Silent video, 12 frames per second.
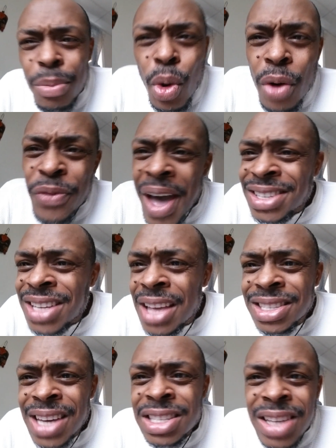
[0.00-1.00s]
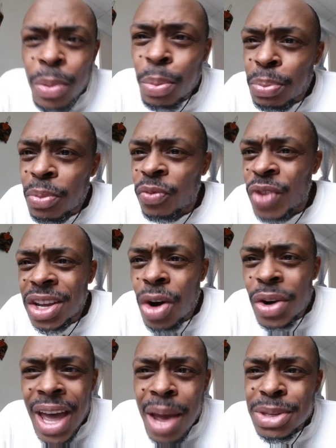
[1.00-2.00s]
there more facts that says that
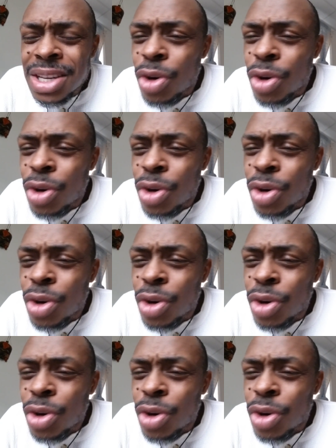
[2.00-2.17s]
video games